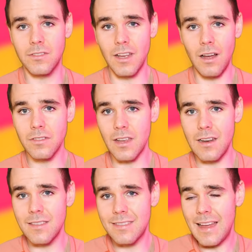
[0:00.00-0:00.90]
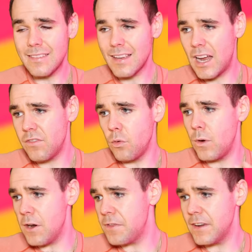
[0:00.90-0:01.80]
ourselves, and that's kind of a
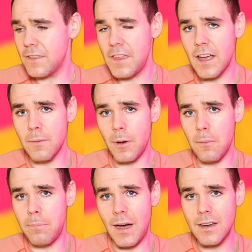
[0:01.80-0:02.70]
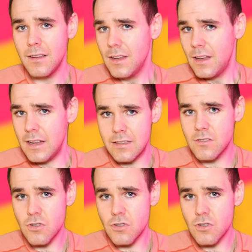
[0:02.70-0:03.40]
weird thing to think about, but it's the